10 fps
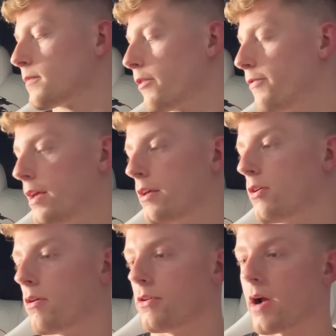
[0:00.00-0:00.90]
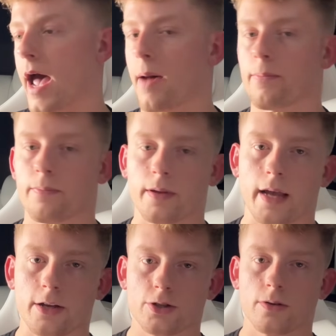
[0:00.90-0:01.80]
via your app in
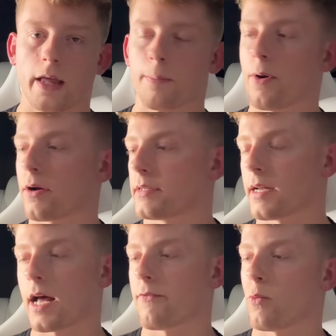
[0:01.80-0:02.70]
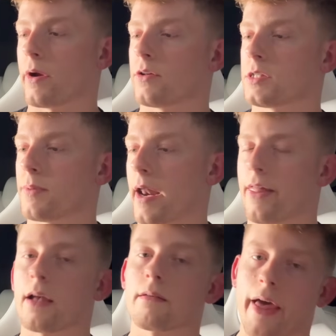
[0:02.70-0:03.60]
case you're like parked in a kind of a weird spot. I
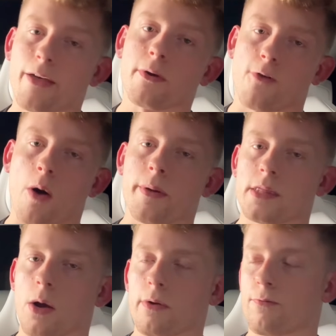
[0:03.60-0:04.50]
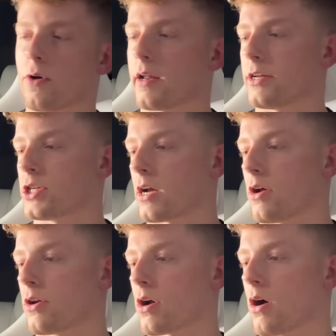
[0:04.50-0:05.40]
think we've all been there. We've wanted to check
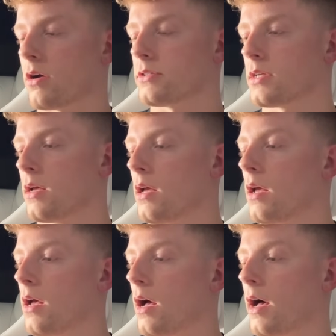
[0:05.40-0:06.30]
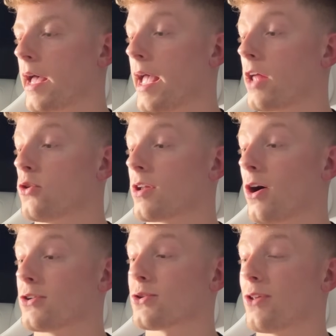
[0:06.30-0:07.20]
on our cars. And you can
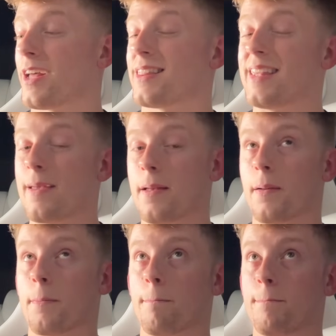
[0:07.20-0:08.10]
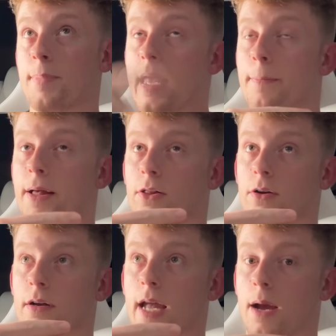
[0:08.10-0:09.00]
also look at the
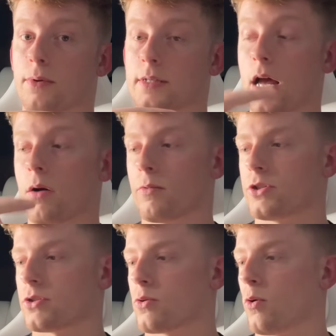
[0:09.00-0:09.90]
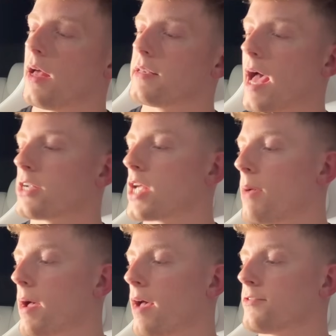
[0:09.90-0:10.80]
B-pillar cameras now, which is cool. Dash
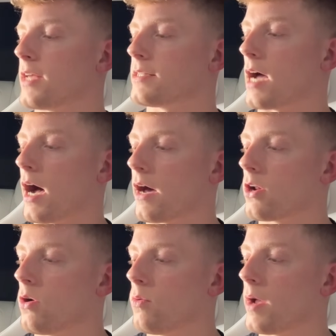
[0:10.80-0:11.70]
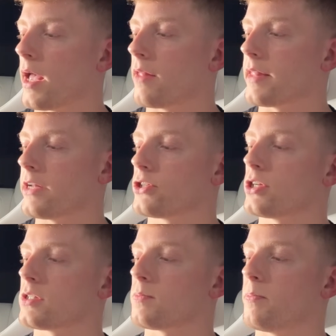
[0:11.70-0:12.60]
cam I have set to auto, and that's
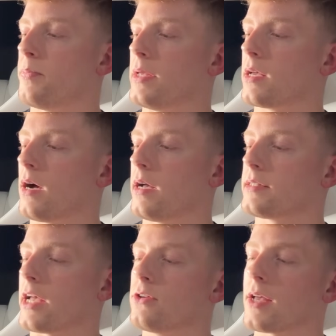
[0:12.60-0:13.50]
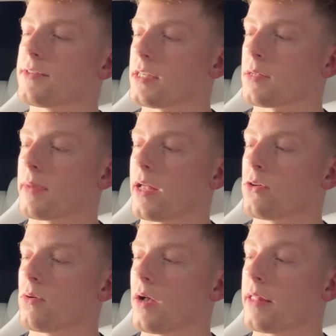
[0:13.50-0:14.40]
just because I used to have it set to
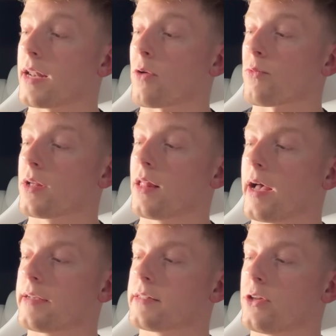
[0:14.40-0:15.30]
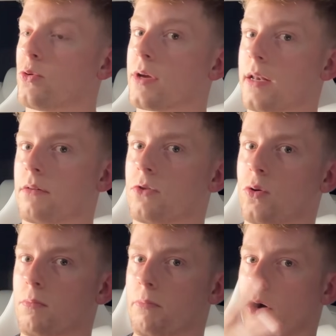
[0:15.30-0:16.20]
manual, and then I realized that you can
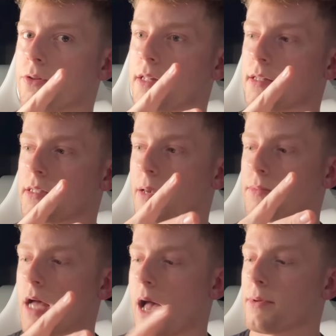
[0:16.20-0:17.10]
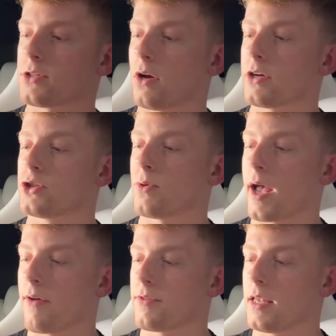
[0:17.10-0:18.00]
do both at the same time as long as you
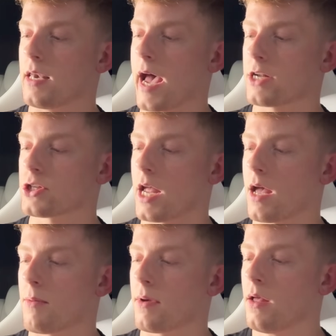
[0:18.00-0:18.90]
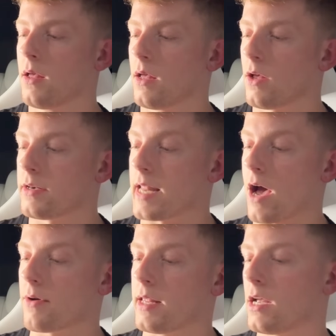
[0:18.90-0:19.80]
have the dash cam
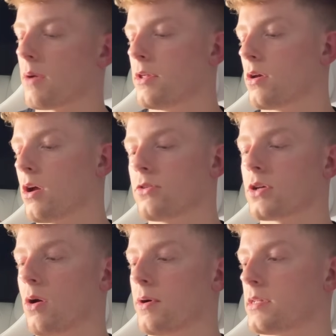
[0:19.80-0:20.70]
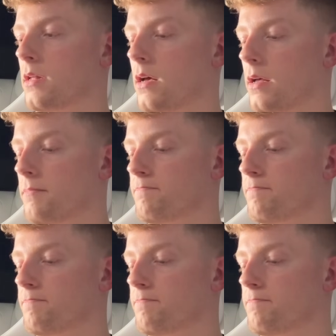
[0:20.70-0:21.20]
down here. I mean, you can also go into the